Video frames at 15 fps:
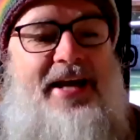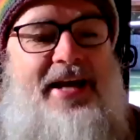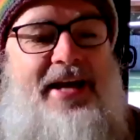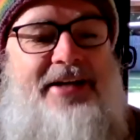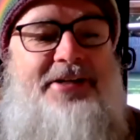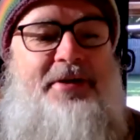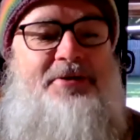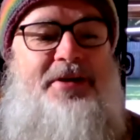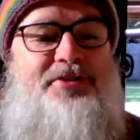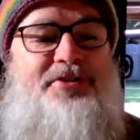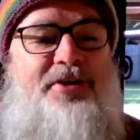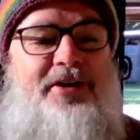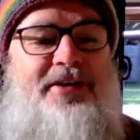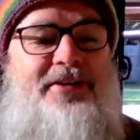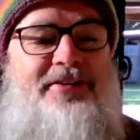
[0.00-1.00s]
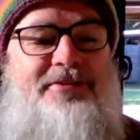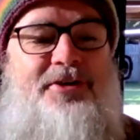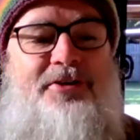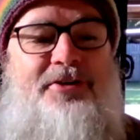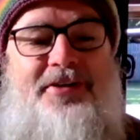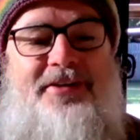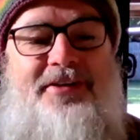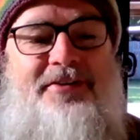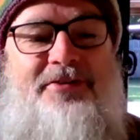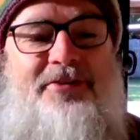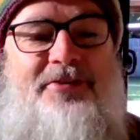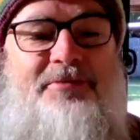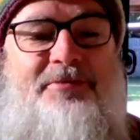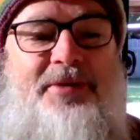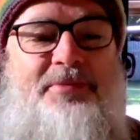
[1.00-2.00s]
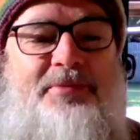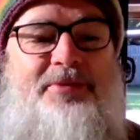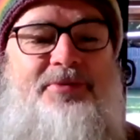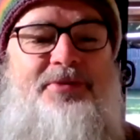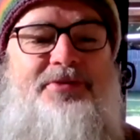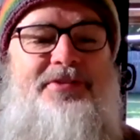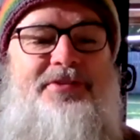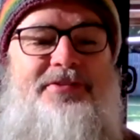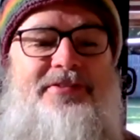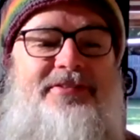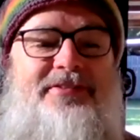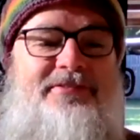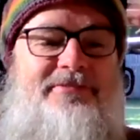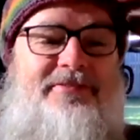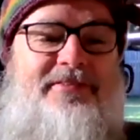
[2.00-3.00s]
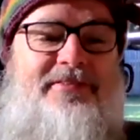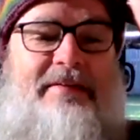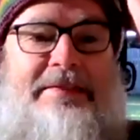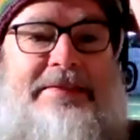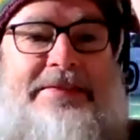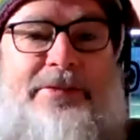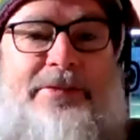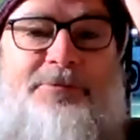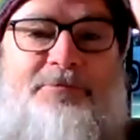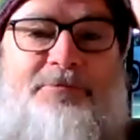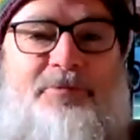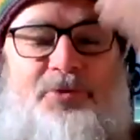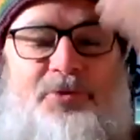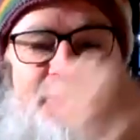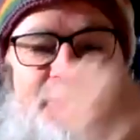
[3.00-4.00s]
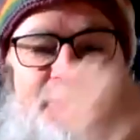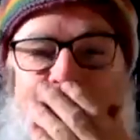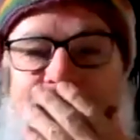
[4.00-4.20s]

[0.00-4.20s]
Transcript: meant to be a style? Sorry, I thought maybe it was just a.